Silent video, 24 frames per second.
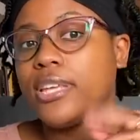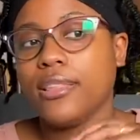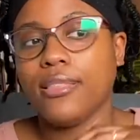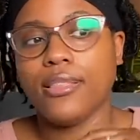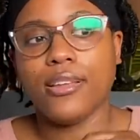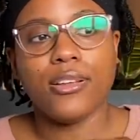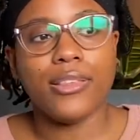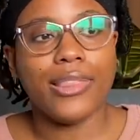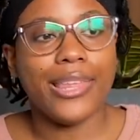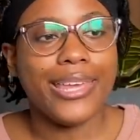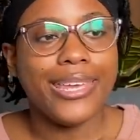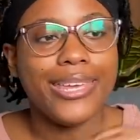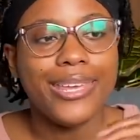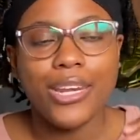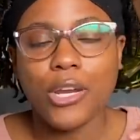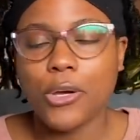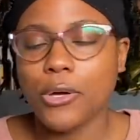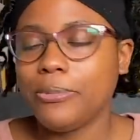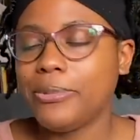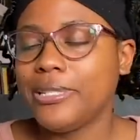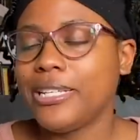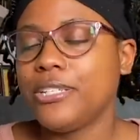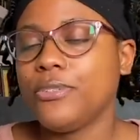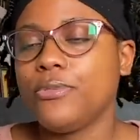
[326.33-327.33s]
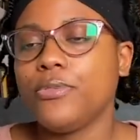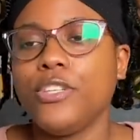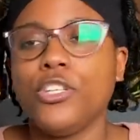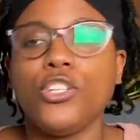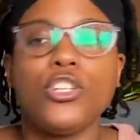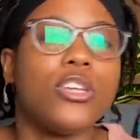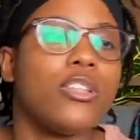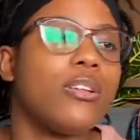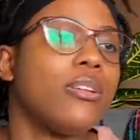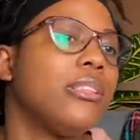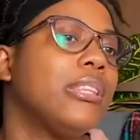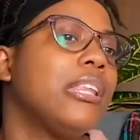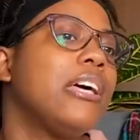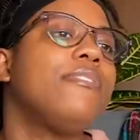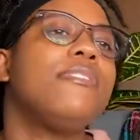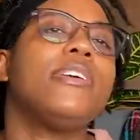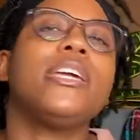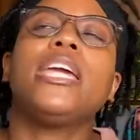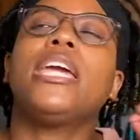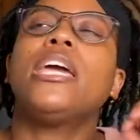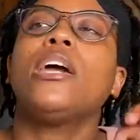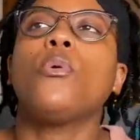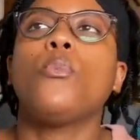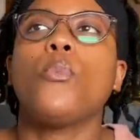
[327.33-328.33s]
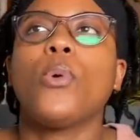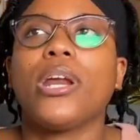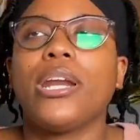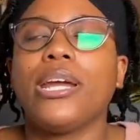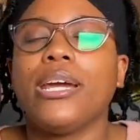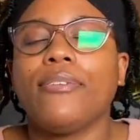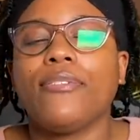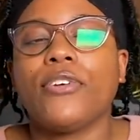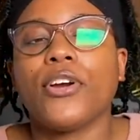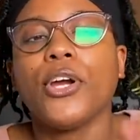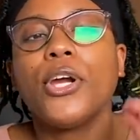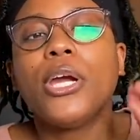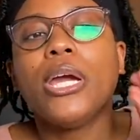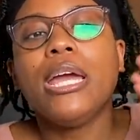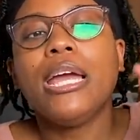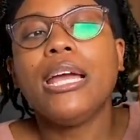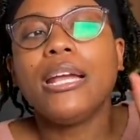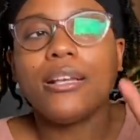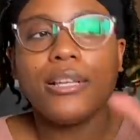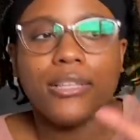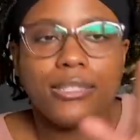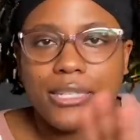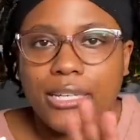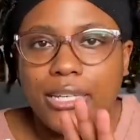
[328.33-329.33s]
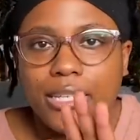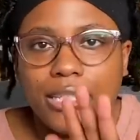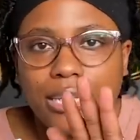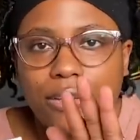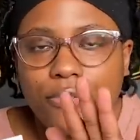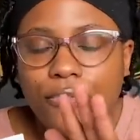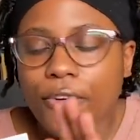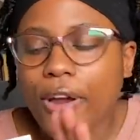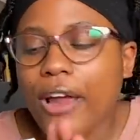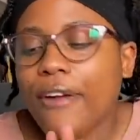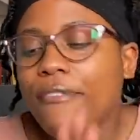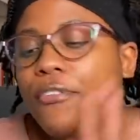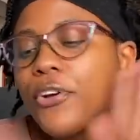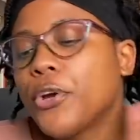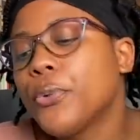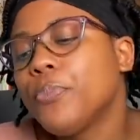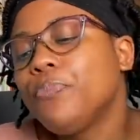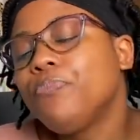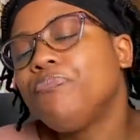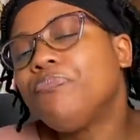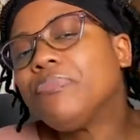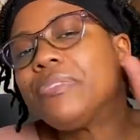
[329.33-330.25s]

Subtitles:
and they're like, you know, obsessed with each other, loving it, whatever, because they can live forever.